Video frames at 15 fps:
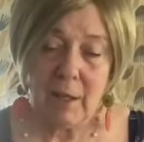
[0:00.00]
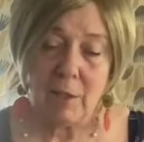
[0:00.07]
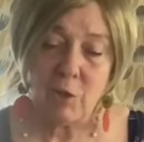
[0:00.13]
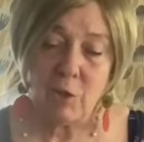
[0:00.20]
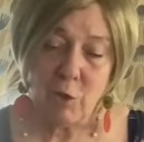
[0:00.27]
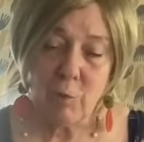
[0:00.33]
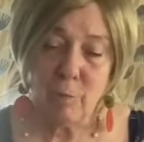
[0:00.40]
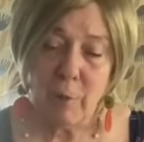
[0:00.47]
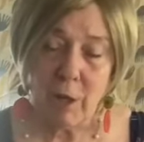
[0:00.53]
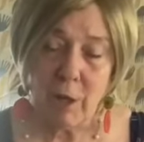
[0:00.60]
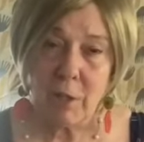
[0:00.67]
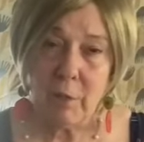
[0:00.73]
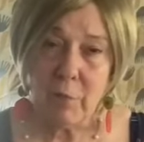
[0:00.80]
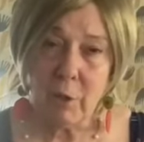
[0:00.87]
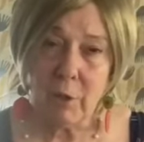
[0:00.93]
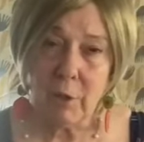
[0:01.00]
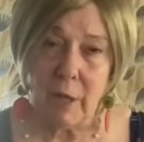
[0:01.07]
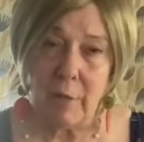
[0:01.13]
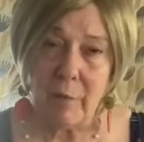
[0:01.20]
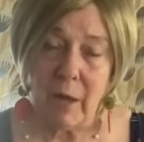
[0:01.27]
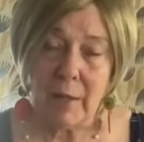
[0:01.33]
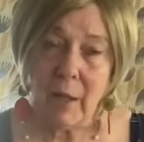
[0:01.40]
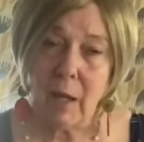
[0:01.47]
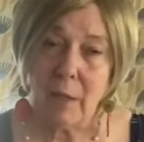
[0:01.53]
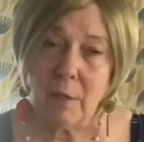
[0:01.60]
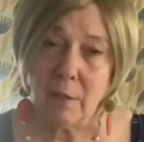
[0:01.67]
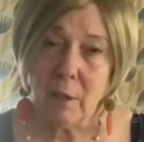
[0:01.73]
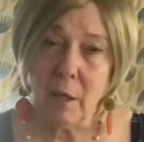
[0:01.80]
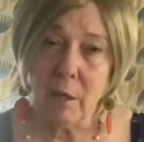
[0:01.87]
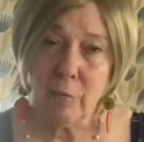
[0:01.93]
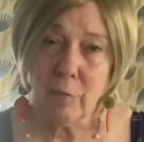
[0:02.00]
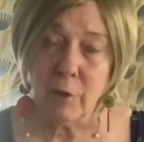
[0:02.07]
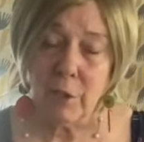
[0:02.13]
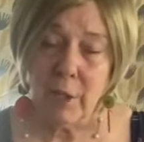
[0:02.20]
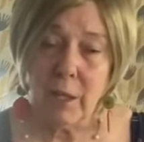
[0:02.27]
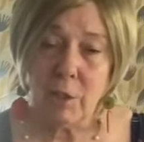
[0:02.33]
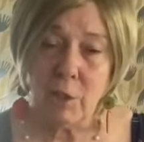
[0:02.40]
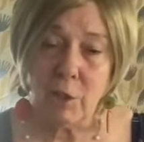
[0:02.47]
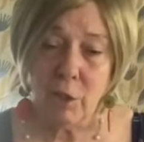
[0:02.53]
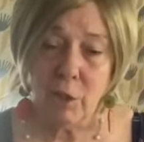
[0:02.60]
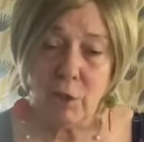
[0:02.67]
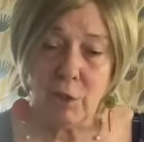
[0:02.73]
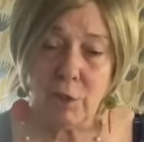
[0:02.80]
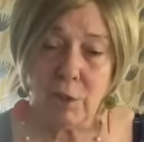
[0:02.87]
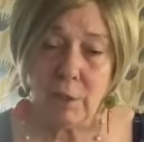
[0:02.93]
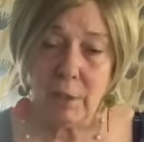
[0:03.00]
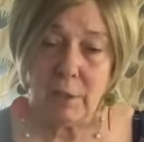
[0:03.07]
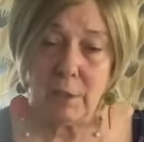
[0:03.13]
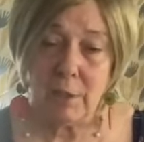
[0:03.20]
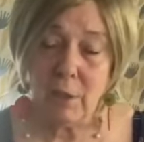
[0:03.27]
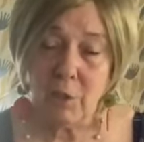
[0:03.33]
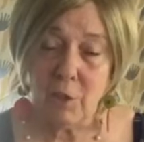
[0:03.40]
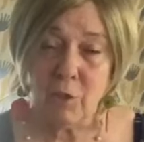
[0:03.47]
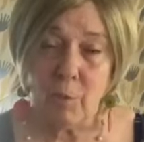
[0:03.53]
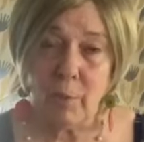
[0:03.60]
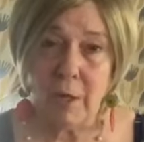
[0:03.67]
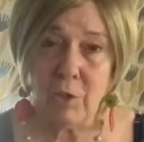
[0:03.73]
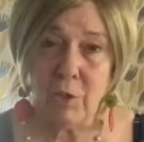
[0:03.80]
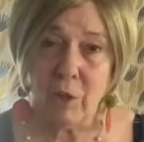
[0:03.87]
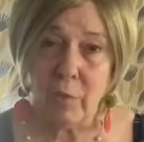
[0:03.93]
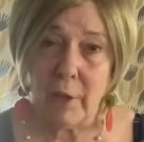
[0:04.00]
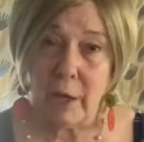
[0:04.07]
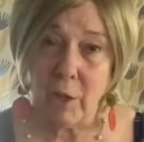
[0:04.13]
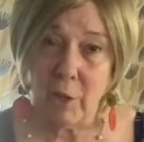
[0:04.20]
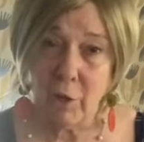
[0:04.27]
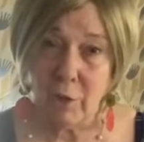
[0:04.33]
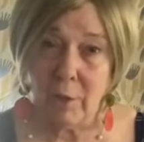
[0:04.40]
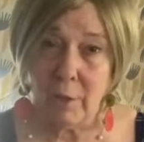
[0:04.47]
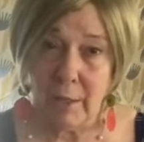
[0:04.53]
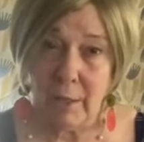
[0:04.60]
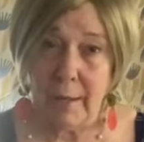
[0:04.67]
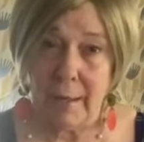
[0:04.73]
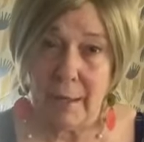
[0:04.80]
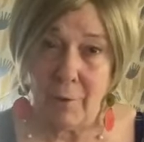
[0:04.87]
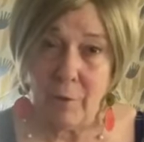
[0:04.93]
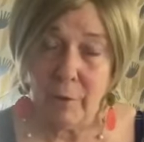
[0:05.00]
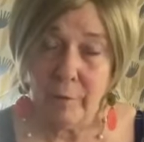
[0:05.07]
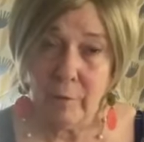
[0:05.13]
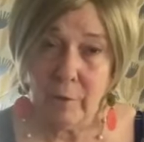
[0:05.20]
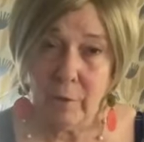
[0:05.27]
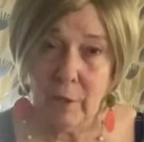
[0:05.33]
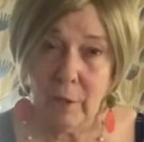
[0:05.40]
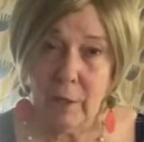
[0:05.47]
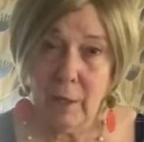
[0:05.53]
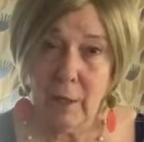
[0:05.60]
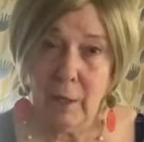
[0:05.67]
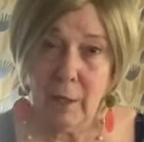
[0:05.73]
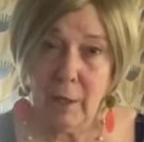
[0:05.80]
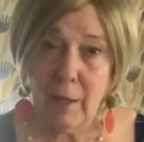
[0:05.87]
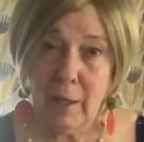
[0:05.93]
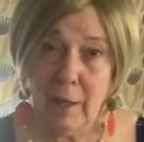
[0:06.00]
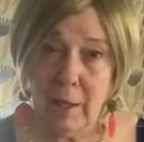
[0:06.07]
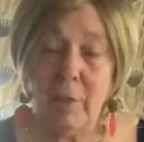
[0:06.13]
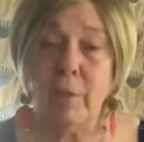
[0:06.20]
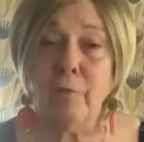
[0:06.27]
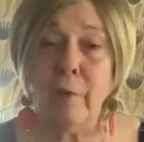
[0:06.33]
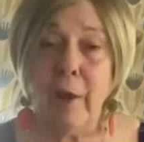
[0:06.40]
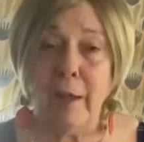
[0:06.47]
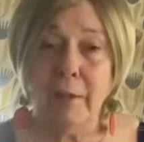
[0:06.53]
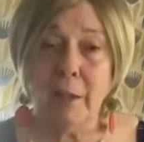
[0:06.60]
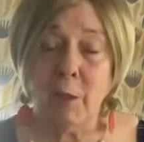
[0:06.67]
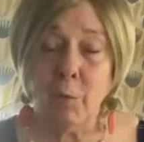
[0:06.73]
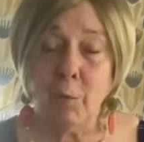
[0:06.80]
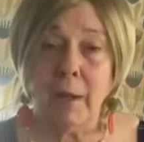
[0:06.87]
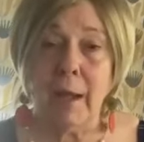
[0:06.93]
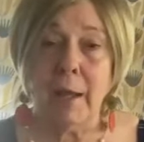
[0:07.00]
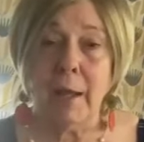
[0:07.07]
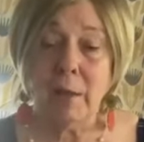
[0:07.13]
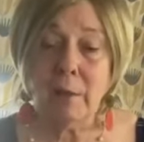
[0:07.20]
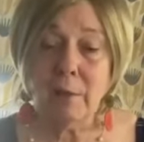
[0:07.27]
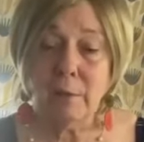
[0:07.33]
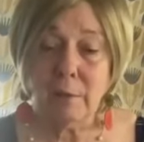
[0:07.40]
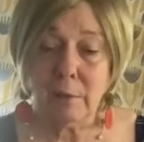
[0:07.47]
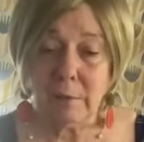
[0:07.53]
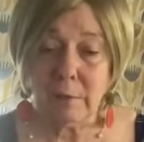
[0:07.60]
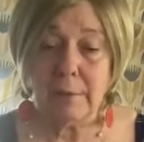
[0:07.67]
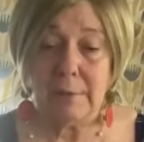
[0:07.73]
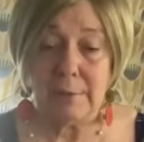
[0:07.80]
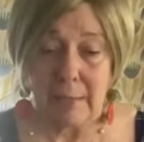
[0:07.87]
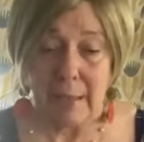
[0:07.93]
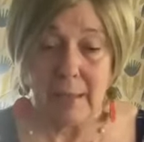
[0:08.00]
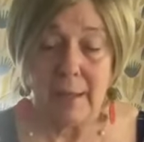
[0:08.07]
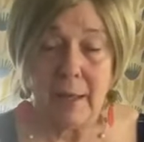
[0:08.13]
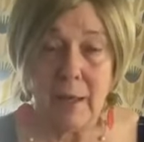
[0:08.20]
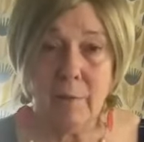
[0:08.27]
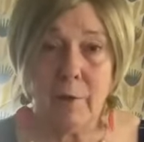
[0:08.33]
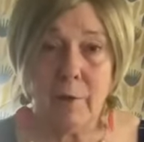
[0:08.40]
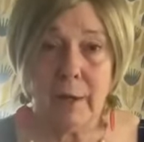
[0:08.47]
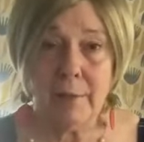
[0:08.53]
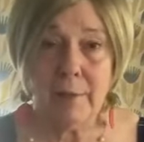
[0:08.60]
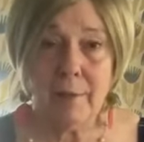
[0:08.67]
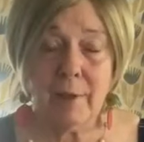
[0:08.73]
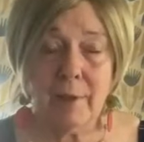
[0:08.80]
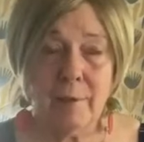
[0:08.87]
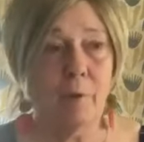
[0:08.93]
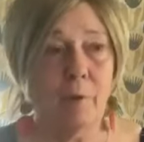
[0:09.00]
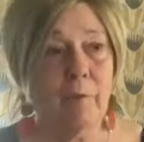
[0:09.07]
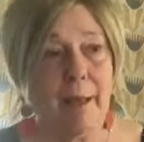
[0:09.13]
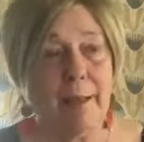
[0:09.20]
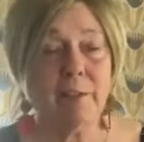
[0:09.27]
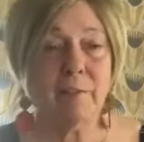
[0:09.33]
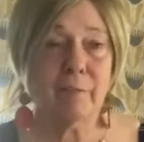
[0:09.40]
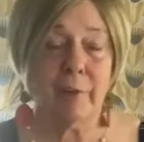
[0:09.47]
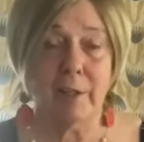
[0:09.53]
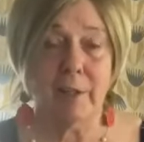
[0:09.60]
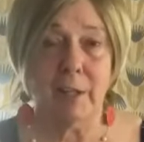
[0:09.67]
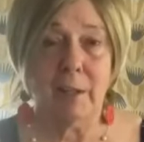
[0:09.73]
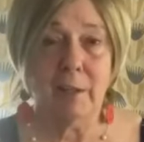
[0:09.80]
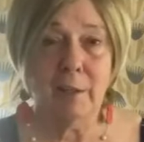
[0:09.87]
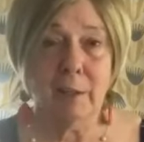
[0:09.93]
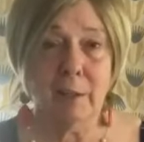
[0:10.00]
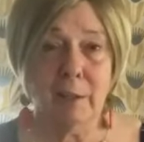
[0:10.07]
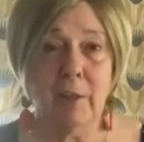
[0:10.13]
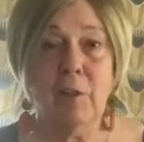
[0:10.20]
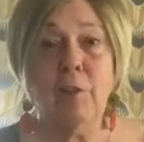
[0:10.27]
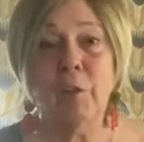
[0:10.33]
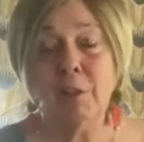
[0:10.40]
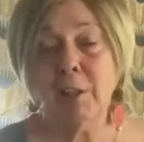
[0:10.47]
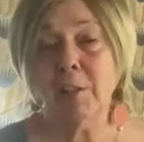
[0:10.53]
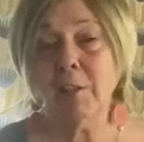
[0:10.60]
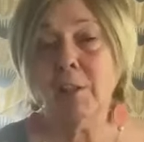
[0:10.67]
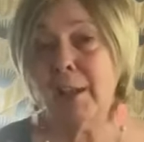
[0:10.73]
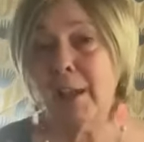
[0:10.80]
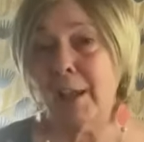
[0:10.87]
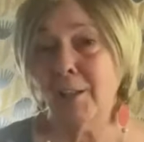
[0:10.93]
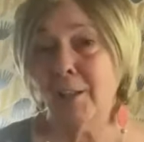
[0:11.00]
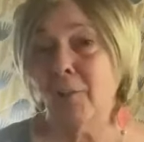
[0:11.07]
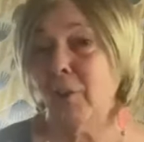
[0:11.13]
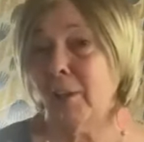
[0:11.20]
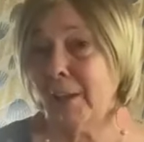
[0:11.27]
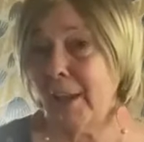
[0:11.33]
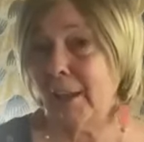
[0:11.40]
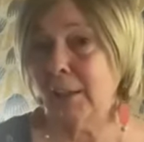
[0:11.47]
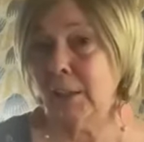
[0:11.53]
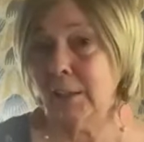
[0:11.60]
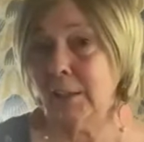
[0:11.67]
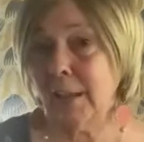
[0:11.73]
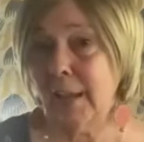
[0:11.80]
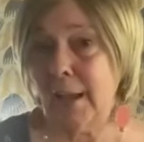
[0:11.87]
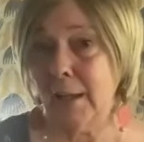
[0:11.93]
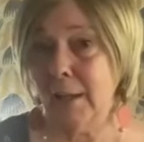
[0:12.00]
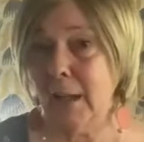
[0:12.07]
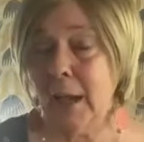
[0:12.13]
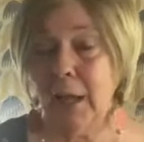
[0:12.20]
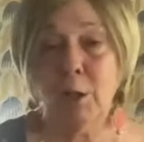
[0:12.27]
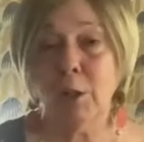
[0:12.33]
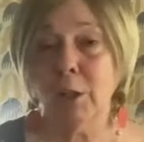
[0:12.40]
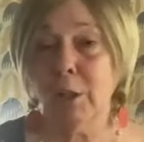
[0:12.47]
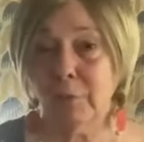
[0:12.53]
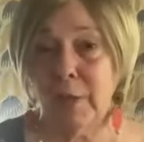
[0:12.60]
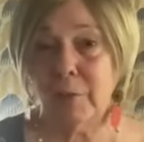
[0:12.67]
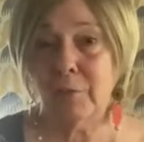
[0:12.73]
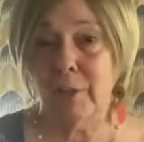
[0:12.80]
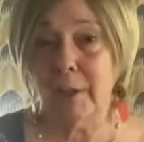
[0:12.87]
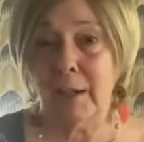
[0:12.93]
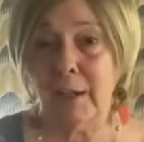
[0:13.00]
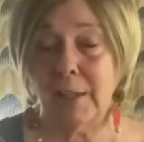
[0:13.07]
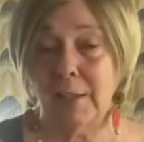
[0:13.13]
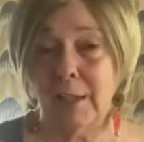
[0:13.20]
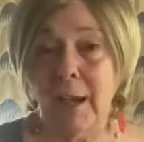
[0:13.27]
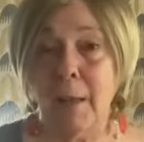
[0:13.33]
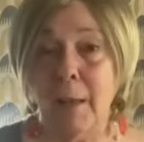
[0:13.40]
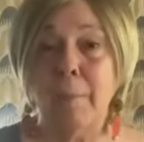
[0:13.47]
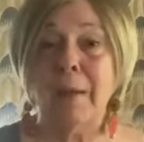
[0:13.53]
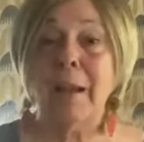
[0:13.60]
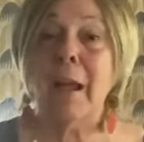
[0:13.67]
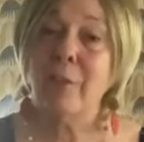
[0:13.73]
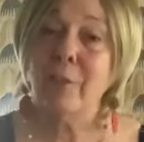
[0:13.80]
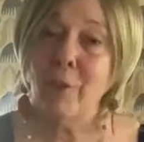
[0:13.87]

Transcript: in certain parts of your life. I got stuck for 10 years in a situation that I couldn't get out of. And then finally, when I got out of it, I said, oh, that's funny. This is a case of the gateless gate. I could have left at any time, but I